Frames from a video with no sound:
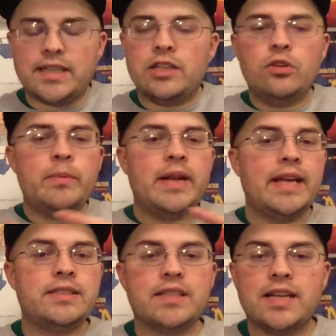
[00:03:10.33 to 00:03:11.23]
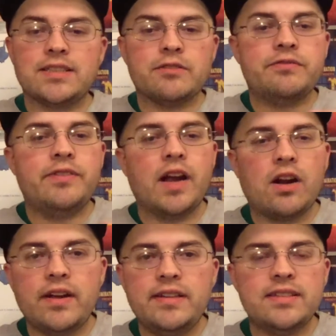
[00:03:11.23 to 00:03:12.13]
Illumination has a
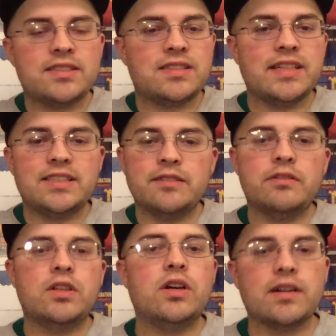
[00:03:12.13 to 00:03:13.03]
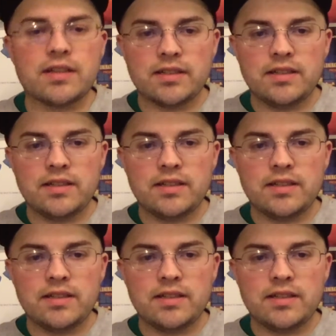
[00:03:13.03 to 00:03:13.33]
very distinctive look